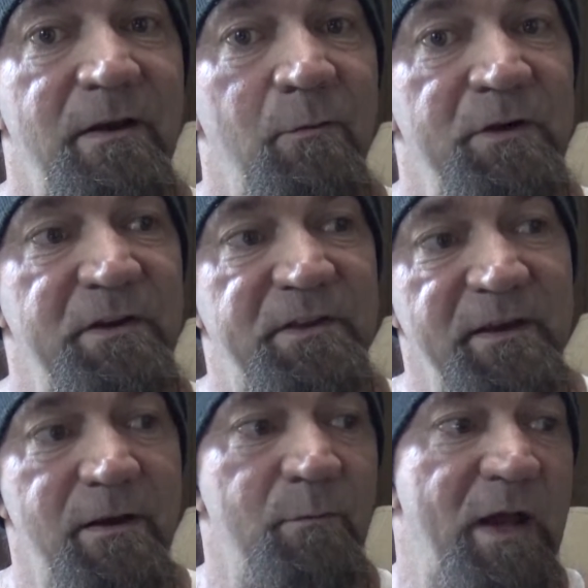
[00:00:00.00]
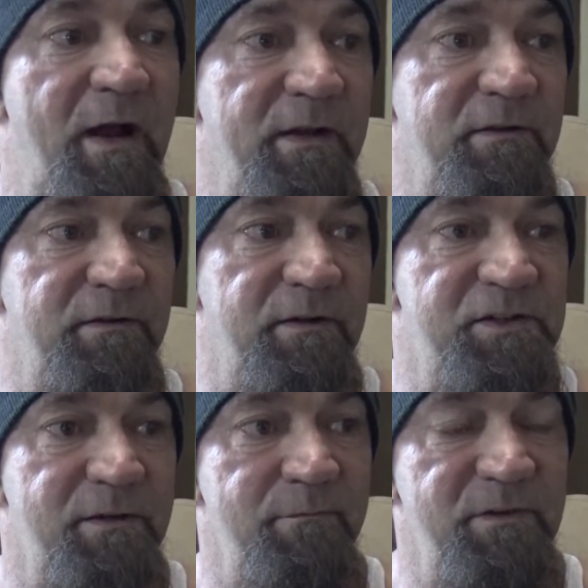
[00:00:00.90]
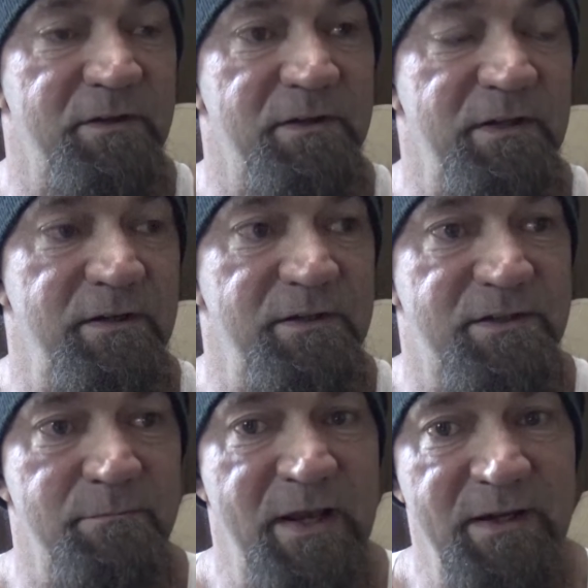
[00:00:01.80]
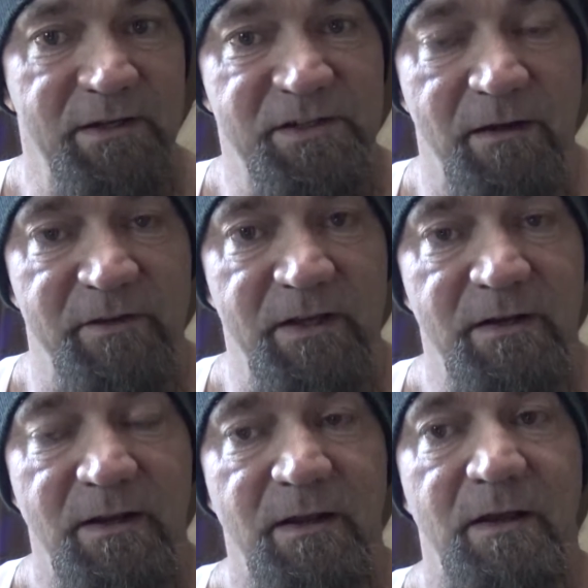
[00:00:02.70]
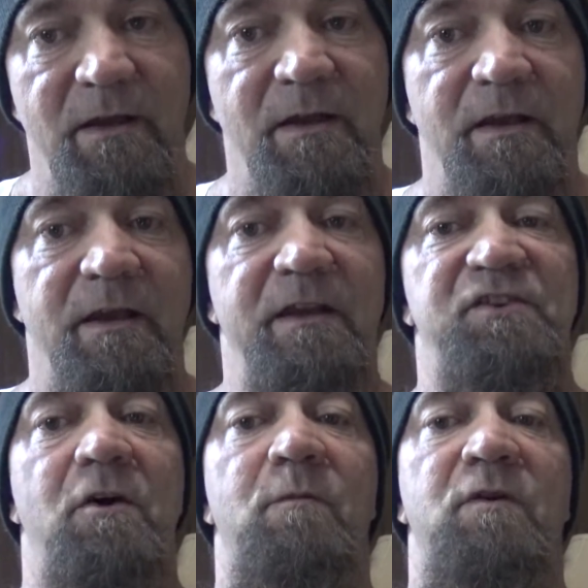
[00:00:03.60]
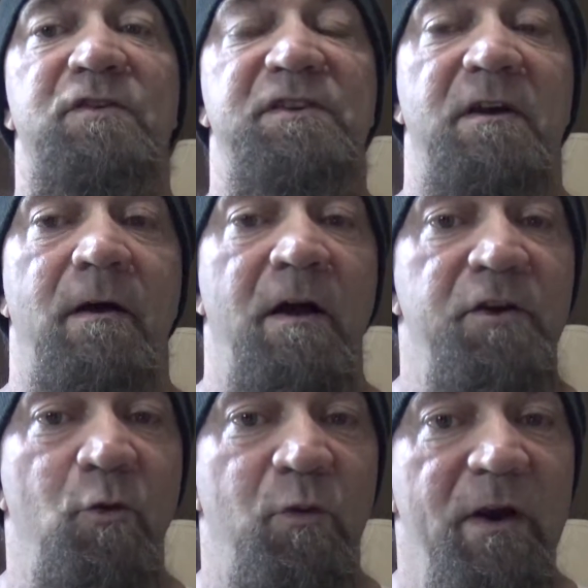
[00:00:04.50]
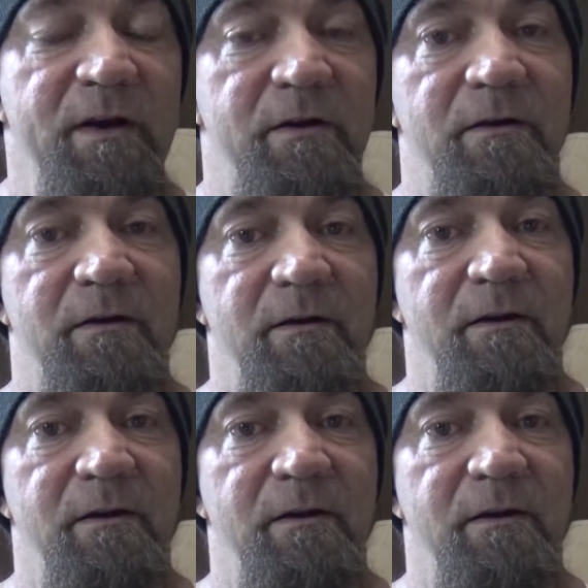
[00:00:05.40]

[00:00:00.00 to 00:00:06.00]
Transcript: when you think about it the, the, the semantics of it it's almost uh, a no-brainer.